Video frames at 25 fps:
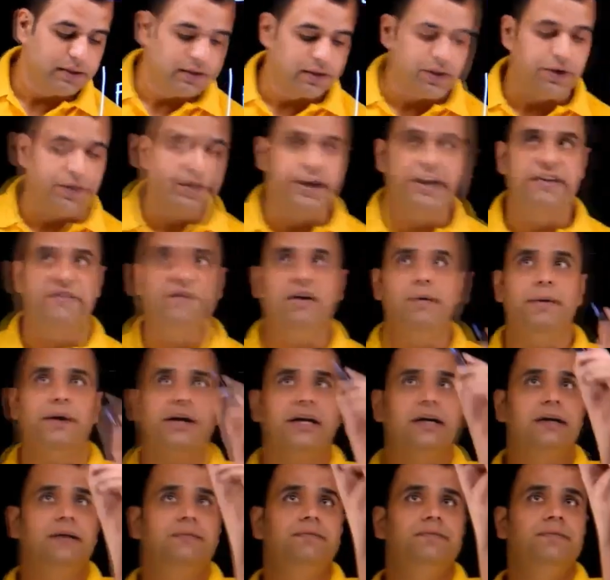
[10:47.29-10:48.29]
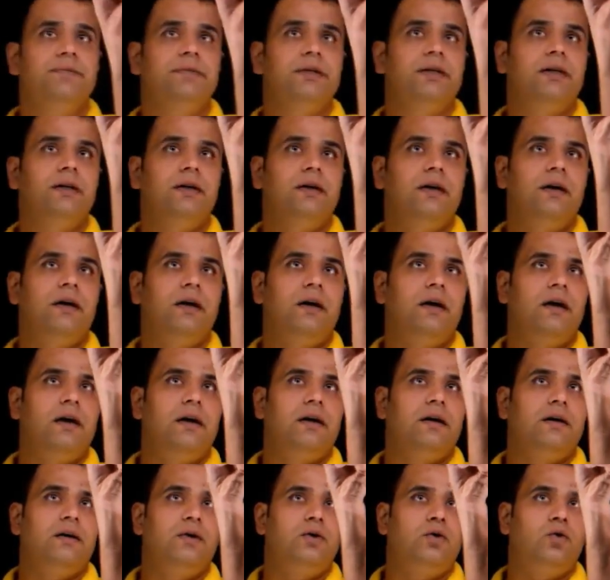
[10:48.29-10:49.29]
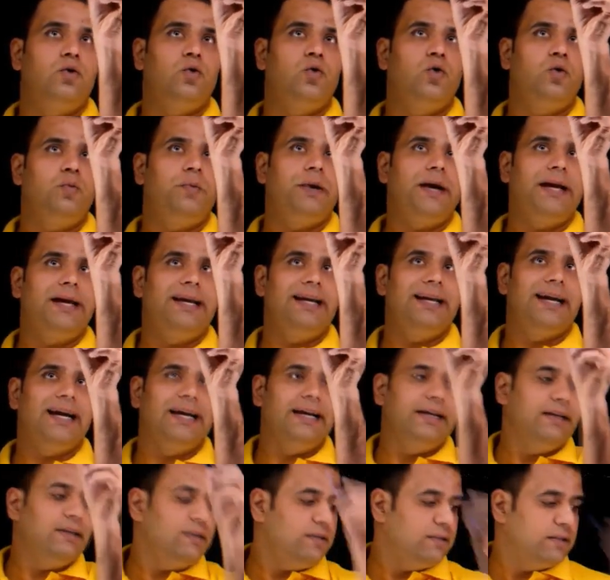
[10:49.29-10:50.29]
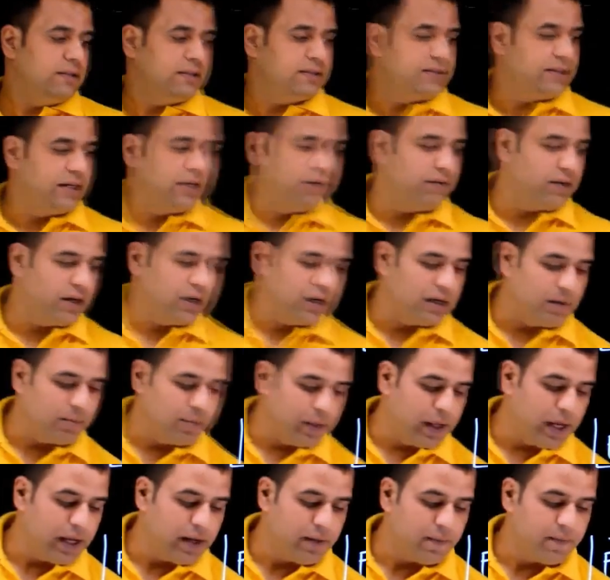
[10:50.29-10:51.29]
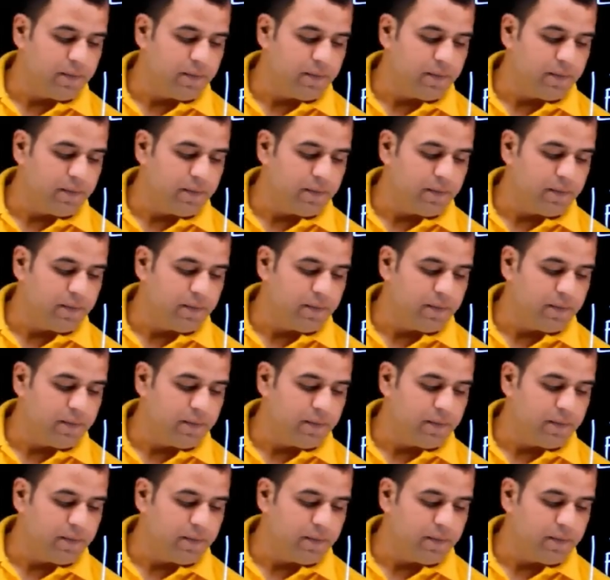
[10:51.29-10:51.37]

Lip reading: So it will become 2 by 9, this 3 will come there,